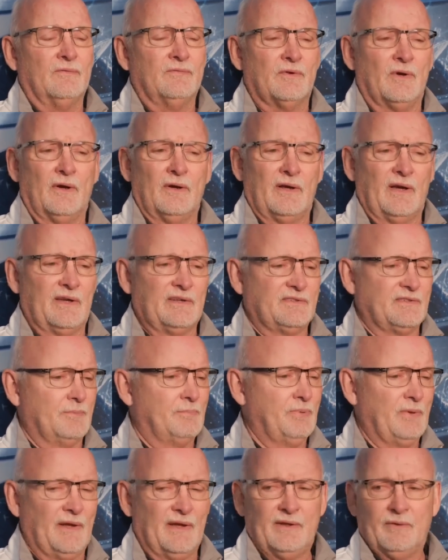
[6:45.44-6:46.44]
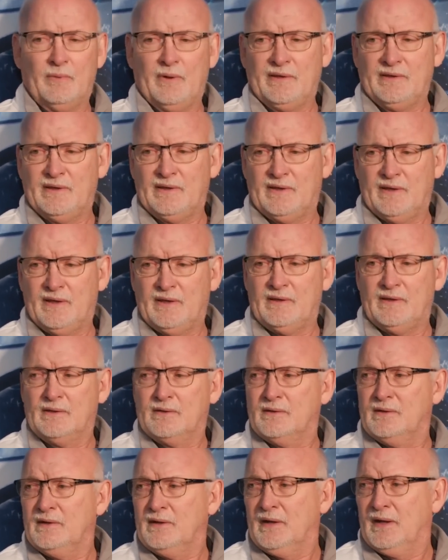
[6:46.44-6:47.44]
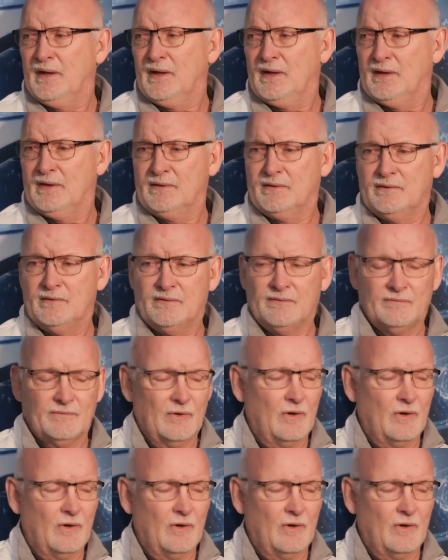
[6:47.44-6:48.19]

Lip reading: for our guys to play the way they did and